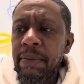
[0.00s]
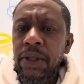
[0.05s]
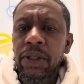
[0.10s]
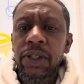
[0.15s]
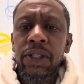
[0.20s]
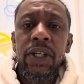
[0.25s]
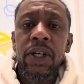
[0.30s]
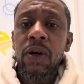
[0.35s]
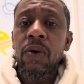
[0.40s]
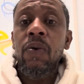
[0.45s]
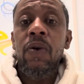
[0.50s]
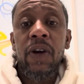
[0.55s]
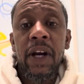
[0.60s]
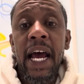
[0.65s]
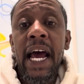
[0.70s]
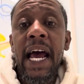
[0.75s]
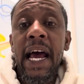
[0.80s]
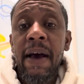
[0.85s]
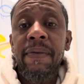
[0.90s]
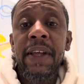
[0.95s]
You still want to
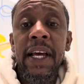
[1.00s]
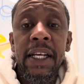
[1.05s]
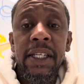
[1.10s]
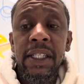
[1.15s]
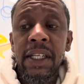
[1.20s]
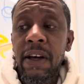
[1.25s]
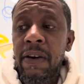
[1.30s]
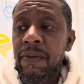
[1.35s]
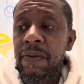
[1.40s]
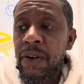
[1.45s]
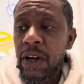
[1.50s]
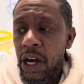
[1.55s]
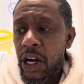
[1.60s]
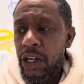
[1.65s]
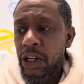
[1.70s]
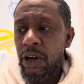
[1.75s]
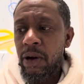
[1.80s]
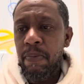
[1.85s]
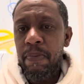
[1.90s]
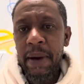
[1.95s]
have that stuff,
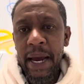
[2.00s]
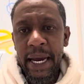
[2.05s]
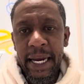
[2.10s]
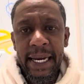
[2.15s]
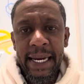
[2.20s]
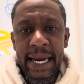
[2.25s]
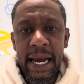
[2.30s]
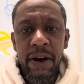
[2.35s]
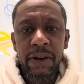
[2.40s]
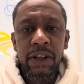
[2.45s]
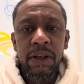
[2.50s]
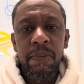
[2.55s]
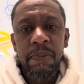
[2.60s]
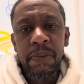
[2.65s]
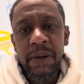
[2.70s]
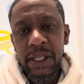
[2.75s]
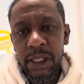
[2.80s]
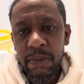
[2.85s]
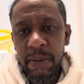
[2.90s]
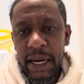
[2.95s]
your bank account, your
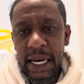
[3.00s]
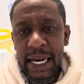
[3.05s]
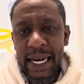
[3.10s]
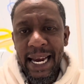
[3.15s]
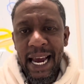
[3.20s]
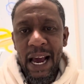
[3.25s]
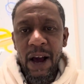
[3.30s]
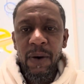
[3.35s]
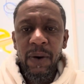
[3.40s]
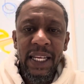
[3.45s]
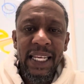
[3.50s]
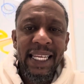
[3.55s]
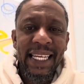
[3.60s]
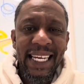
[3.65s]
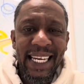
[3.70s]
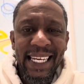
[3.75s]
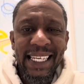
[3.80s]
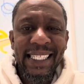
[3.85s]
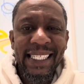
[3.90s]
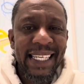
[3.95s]
business bank account
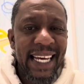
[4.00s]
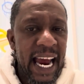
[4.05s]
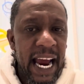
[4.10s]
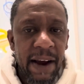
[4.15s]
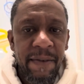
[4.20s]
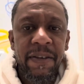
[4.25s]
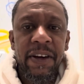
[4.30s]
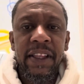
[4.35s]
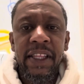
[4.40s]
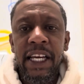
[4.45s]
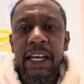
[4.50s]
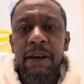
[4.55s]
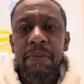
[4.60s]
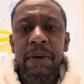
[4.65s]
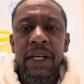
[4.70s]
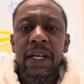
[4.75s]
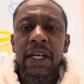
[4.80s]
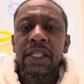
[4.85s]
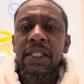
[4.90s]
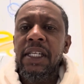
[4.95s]
linked to everything,
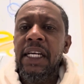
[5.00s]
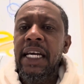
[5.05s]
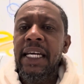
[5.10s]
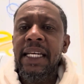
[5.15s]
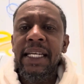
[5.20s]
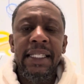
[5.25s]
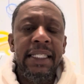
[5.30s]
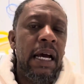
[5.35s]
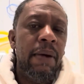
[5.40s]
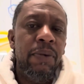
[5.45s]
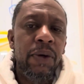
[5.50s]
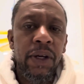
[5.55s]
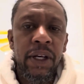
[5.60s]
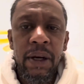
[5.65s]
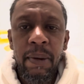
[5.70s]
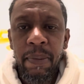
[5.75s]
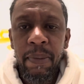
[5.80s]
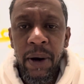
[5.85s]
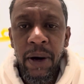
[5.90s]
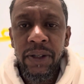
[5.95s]
because anytime you get
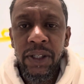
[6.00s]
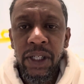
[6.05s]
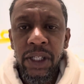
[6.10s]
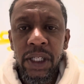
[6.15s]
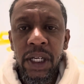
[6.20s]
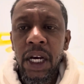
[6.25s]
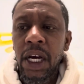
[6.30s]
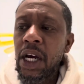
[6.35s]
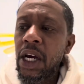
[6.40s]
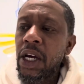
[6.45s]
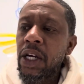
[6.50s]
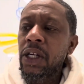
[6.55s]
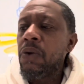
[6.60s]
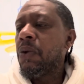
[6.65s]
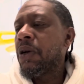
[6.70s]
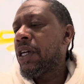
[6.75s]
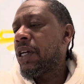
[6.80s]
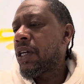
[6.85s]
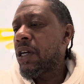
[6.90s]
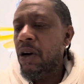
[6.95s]
a purchase, you
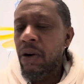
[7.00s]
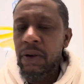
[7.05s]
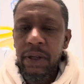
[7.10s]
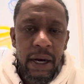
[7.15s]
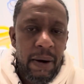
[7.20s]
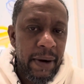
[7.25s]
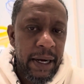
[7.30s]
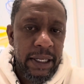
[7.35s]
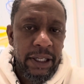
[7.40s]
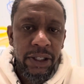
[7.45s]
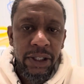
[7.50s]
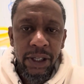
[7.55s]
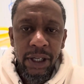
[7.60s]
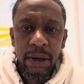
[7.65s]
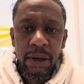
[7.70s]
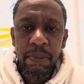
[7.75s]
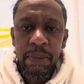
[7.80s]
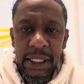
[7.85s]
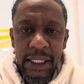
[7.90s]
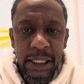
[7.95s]
want it to go directly to
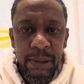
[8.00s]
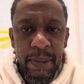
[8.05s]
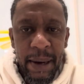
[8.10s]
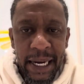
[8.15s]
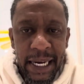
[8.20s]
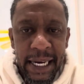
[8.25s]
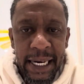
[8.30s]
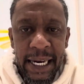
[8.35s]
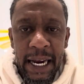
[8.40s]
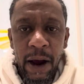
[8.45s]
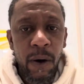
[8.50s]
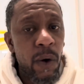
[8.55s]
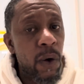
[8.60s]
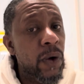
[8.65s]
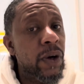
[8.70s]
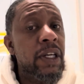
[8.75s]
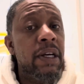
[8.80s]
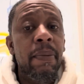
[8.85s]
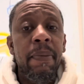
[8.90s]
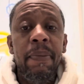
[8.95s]
your business bank account
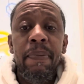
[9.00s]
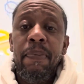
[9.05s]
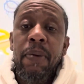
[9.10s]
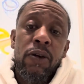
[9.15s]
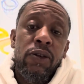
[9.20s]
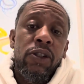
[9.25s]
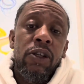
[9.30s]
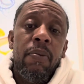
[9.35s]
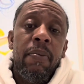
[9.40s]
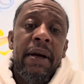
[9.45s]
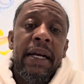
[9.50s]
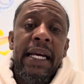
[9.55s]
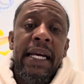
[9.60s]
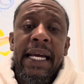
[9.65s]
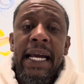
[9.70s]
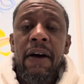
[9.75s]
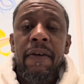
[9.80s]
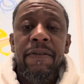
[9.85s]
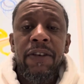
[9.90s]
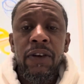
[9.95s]
or your personal bank
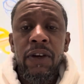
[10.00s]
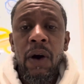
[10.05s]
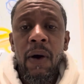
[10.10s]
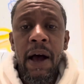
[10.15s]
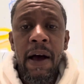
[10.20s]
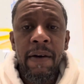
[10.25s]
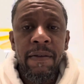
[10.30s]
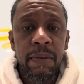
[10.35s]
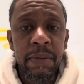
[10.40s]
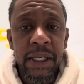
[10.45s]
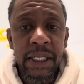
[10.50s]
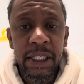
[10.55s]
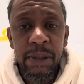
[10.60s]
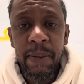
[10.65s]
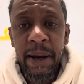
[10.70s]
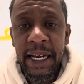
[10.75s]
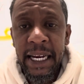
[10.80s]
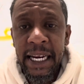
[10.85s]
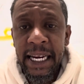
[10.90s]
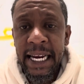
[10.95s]
account if you don't have a business
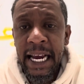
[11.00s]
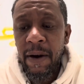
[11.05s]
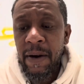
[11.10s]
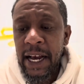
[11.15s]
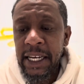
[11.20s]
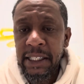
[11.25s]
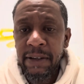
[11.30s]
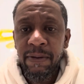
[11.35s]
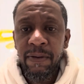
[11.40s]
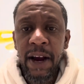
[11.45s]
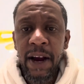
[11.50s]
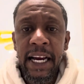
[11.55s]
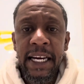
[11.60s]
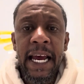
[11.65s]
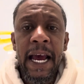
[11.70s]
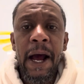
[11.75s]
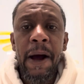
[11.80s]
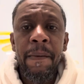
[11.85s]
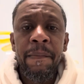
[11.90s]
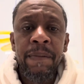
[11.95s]
bank account as of right
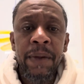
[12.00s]
now.